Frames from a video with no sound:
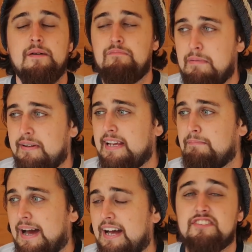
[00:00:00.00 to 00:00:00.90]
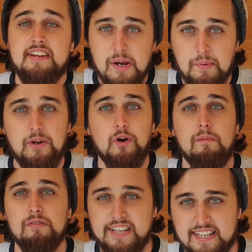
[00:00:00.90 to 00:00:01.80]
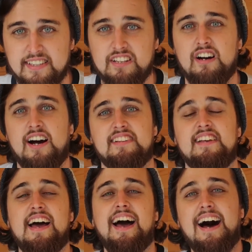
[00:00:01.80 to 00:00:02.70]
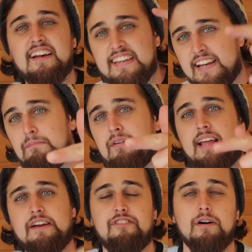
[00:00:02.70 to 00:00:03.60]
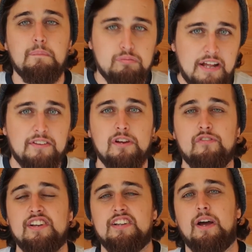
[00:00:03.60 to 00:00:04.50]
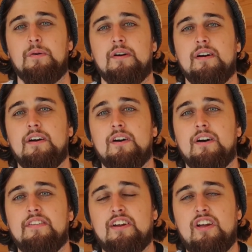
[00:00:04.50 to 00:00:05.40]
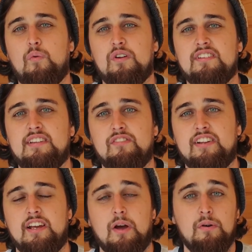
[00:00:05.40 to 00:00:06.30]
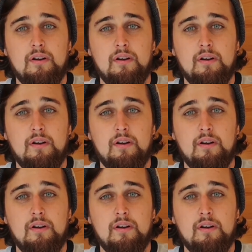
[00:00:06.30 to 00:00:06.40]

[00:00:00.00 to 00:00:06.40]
Premier League match, here we come. So yes then, guys, I'll see you on Monday for a brand new video. Thank you for watching today's video.